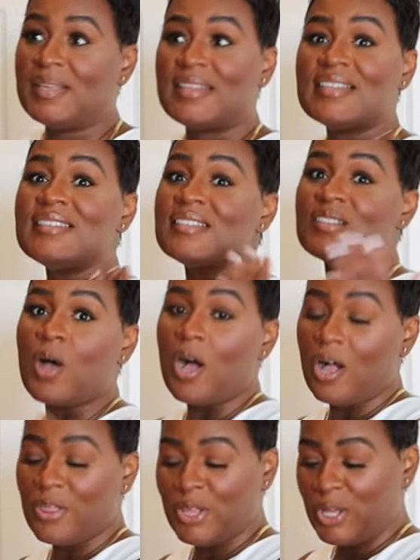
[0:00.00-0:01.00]
but this is
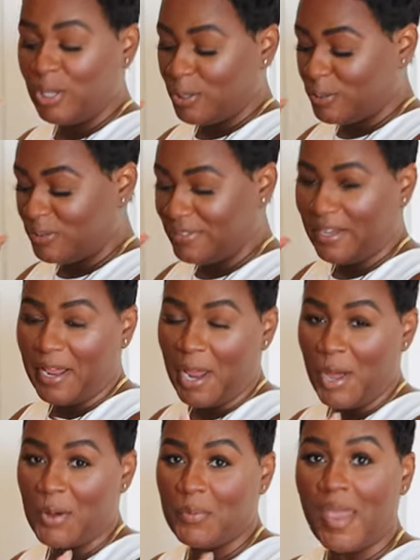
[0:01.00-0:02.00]
all the clothes that
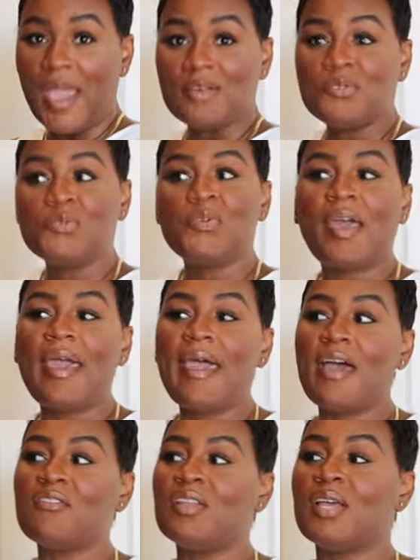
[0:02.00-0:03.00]
i own i do not
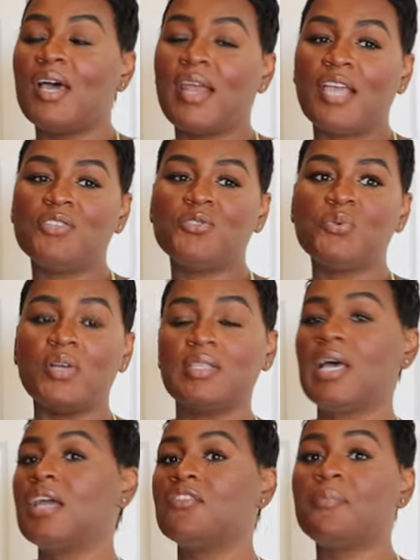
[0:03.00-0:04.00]
have a lot i do a
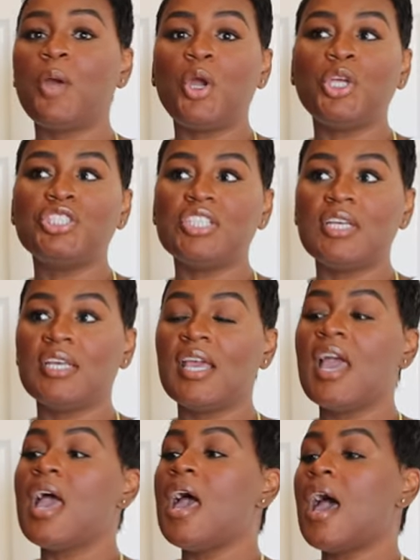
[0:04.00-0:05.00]
lot of purging
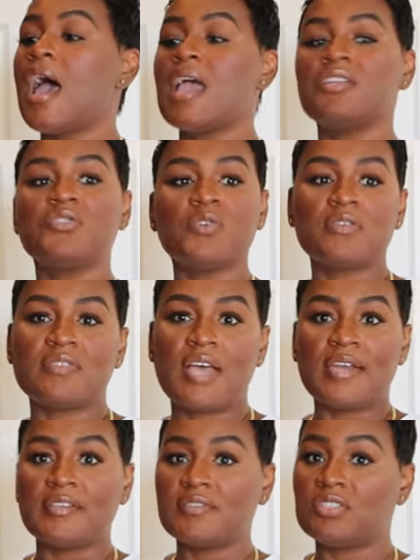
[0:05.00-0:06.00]
i do a
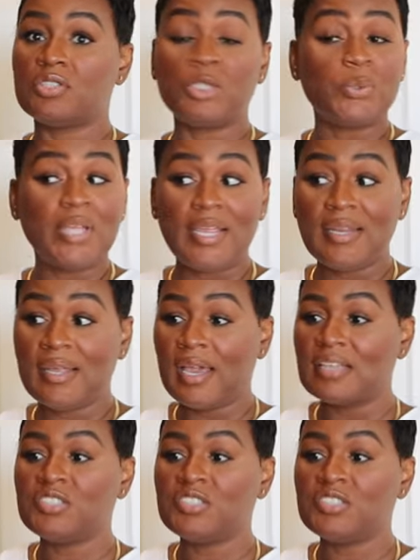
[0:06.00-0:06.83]
lot of donating i